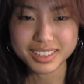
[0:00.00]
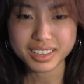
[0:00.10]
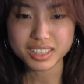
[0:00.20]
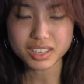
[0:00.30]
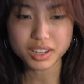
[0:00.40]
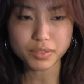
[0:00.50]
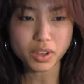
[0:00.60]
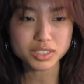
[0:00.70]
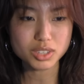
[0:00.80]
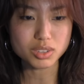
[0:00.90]
a ton of
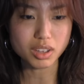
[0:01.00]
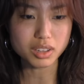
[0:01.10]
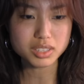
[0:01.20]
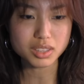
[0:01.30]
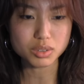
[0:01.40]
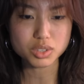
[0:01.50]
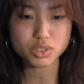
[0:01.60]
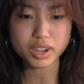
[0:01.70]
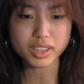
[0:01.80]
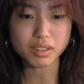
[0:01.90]
haunted dolls that they're just
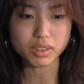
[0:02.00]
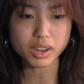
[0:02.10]
trying to get rid